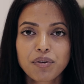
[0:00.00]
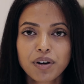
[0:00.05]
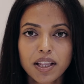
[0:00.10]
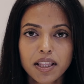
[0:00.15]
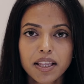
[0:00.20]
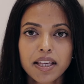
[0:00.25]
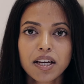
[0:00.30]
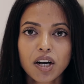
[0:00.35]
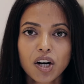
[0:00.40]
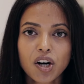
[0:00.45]

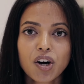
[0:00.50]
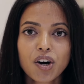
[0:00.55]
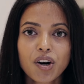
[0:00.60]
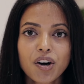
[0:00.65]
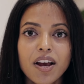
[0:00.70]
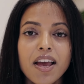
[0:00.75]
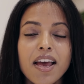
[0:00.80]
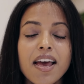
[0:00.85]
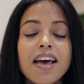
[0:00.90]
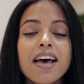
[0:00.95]
really are.
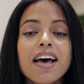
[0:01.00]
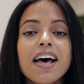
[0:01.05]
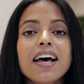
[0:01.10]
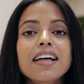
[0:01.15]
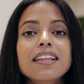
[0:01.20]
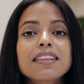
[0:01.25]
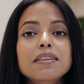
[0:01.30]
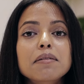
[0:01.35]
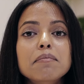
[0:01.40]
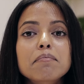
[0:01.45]

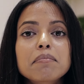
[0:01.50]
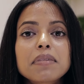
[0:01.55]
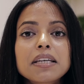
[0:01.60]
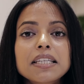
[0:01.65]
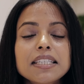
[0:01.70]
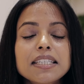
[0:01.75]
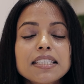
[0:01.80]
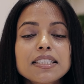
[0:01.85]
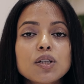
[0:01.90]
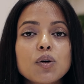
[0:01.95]
And the
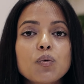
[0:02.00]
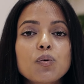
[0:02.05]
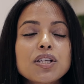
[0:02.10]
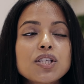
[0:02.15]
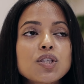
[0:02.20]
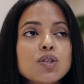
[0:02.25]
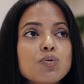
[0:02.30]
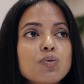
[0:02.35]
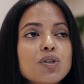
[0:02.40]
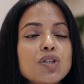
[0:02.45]
minute we
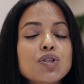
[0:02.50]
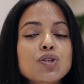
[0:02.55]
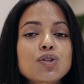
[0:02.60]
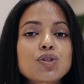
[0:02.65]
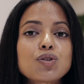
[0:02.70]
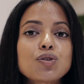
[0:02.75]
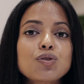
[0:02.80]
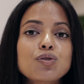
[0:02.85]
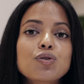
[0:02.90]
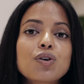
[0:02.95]
switch
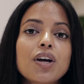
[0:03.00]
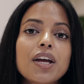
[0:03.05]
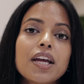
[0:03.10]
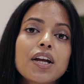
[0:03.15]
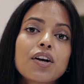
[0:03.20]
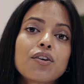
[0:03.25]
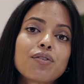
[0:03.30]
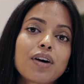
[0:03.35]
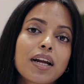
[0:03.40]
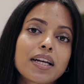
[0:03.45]
to a
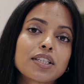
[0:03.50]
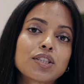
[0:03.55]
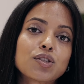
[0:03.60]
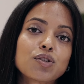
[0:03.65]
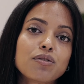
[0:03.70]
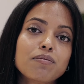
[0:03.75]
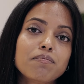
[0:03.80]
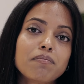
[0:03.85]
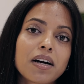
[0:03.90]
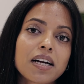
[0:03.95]

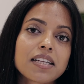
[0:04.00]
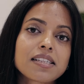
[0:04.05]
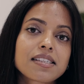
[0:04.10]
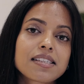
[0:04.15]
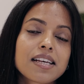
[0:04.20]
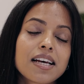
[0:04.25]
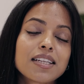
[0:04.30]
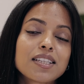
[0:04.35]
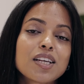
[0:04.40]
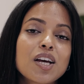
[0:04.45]
gratitude
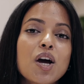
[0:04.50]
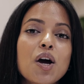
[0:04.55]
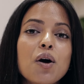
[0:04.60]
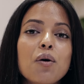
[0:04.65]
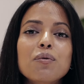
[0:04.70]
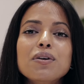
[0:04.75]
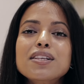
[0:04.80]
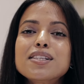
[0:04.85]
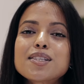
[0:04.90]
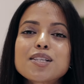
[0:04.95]
mindset,
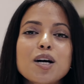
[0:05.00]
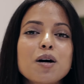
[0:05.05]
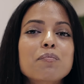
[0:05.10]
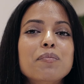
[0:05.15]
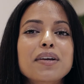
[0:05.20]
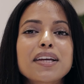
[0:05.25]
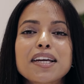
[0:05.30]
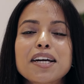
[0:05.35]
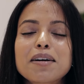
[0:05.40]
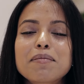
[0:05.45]
we stop
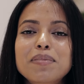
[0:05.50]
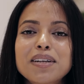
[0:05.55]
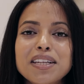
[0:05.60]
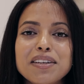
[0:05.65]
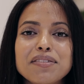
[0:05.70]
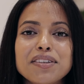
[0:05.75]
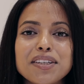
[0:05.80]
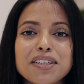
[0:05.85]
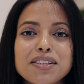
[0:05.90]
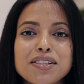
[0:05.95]
being
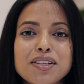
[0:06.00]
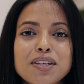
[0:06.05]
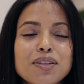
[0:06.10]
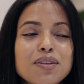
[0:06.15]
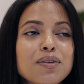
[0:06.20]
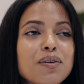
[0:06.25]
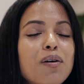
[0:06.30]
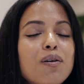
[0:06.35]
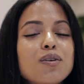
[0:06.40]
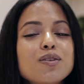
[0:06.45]
oblivious
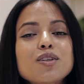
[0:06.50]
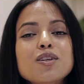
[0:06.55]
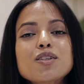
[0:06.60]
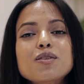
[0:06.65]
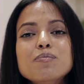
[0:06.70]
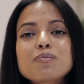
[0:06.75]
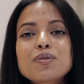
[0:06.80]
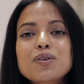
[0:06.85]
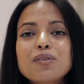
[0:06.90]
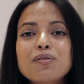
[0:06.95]
to all those
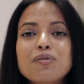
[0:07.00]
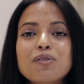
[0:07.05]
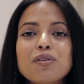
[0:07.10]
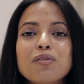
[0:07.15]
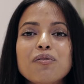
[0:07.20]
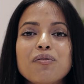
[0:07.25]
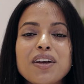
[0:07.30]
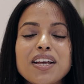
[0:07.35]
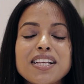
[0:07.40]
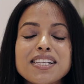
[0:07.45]
beautiful
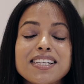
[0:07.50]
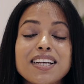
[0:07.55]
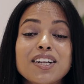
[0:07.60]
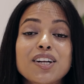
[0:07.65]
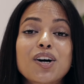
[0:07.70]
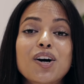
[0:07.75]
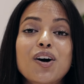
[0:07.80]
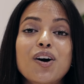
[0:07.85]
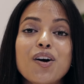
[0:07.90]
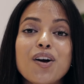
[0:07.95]
things that
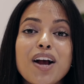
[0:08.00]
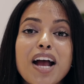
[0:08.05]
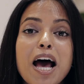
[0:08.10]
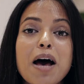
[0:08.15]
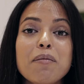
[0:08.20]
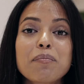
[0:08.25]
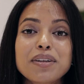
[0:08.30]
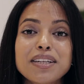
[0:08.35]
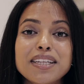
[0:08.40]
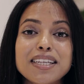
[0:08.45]
are
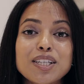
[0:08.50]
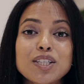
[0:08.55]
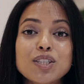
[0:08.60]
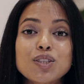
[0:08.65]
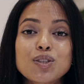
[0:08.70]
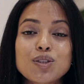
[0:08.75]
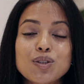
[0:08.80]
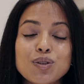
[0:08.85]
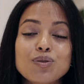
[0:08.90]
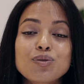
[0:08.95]
happening
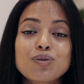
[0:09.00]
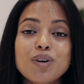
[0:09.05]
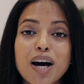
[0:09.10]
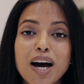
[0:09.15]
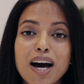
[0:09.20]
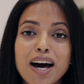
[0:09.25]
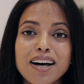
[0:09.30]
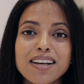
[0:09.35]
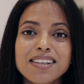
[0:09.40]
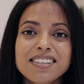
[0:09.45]
to
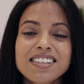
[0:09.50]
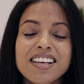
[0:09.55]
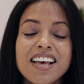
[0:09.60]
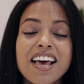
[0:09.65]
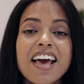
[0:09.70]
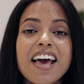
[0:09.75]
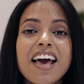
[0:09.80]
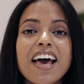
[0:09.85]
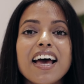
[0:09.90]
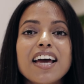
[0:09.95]
us,
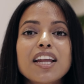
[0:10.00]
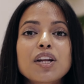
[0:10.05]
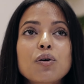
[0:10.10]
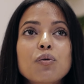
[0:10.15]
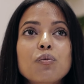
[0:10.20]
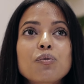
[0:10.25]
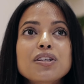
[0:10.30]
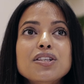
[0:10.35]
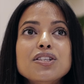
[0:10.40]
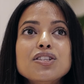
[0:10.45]
and
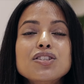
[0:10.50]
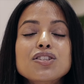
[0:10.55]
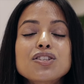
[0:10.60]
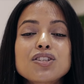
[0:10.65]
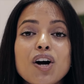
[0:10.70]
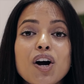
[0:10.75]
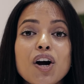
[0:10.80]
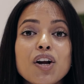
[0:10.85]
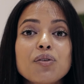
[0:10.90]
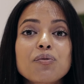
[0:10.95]
we
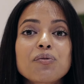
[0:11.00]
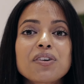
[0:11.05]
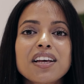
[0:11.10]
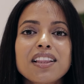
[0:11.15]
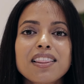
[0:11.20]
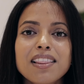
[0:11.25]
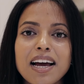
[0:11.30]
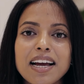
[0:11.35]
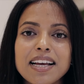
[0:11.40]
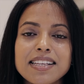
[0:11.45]
start
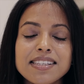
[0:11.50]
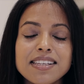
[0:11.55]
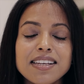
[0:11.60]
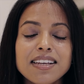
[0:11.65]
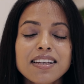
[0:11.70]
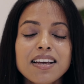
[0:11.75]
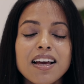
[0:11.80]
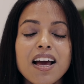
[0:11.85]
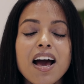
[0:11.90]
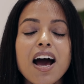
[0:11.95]

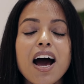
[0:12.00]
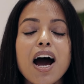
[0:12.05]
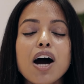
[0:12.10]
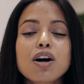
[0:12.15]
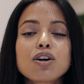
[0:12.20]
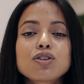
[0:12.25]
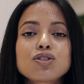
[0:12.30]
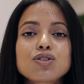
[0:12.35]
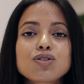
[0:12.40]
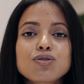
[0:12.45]
realizing
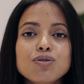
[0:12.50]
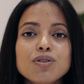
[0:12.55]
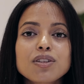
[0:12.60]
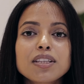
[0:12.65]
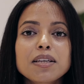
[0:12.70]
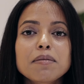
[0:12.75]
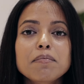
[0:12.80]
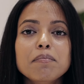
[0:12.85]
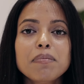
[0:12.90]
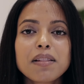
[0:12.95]
how
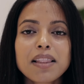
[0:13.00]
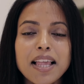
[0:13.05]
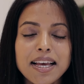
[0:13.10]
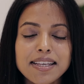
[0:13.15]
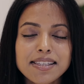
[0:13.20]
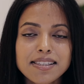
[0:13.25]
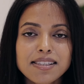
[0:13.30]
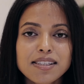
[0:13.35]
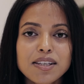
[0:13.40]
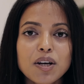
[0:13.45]
truly
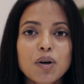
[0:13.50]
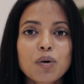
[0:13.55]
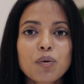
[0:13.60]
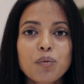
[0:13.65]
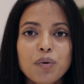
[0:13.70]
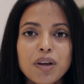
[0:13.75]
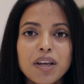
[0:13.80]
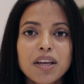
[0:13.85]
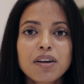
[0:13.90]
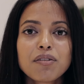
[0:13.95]
blessed
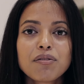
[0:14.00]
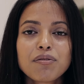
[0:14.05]
we